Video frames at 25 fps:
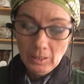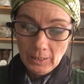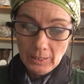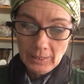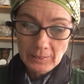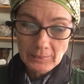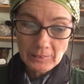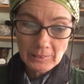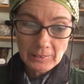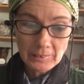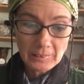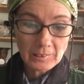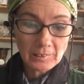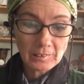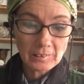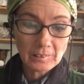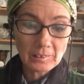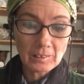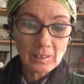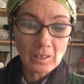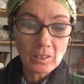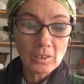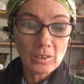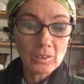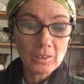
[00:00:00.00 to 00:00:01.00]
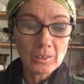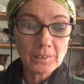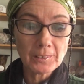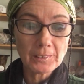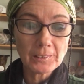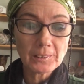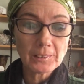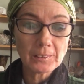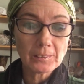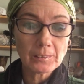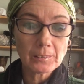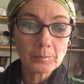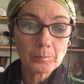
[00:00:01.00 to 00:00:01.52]
And it
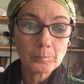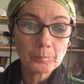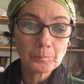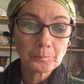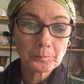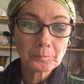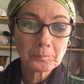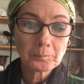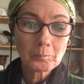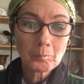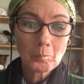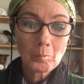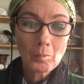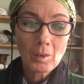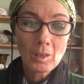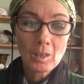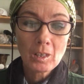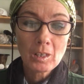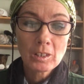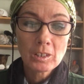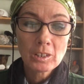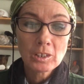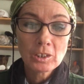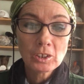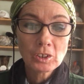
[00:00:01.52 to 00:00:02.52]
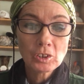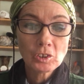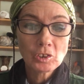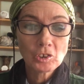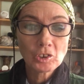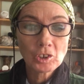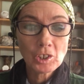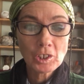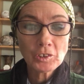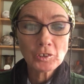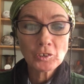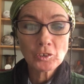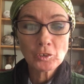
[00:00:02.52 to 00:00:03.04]
starts
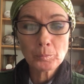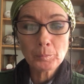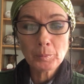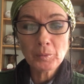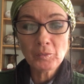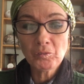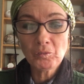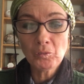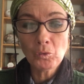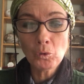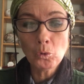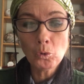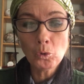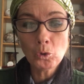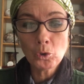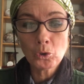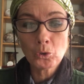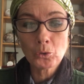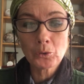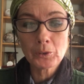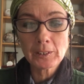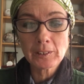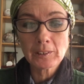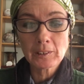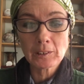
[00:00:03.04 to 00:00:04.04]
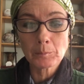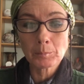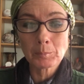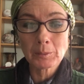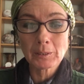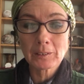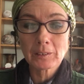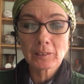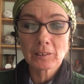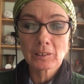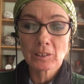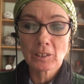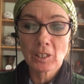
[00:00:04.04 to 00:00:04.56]
just before
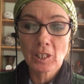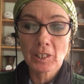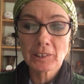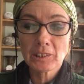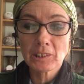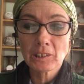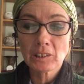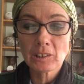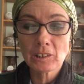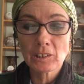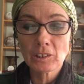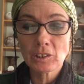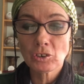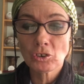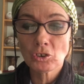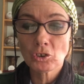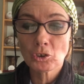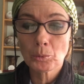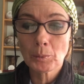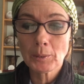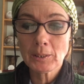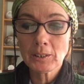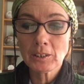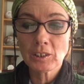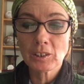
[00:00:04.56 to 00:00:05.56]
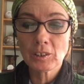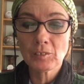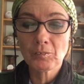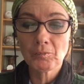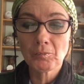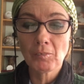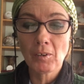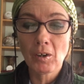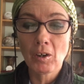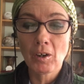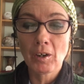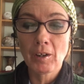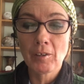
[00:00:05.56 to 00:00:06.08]
Christmas
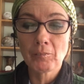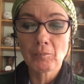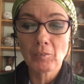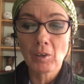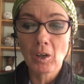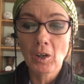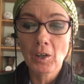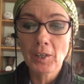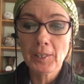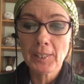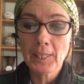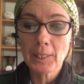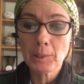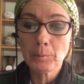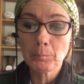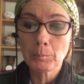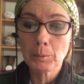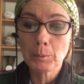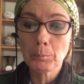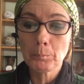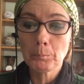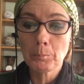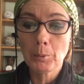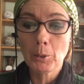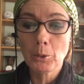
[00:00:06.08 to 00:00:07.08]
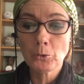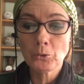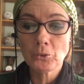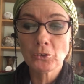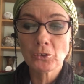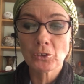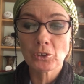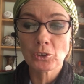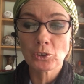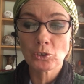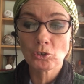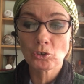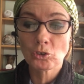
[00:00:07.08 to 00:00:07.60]
1925, I had been
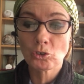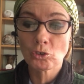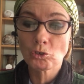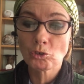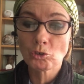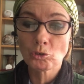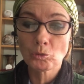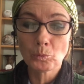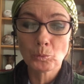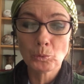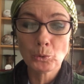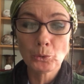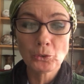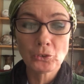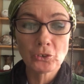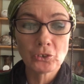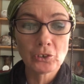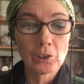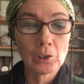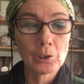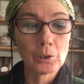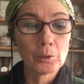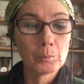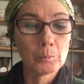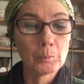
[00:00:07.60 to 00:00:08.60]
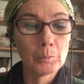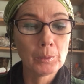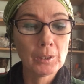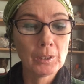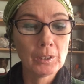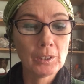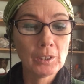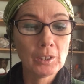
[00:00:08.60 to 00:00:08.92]
posted to Jerusalem,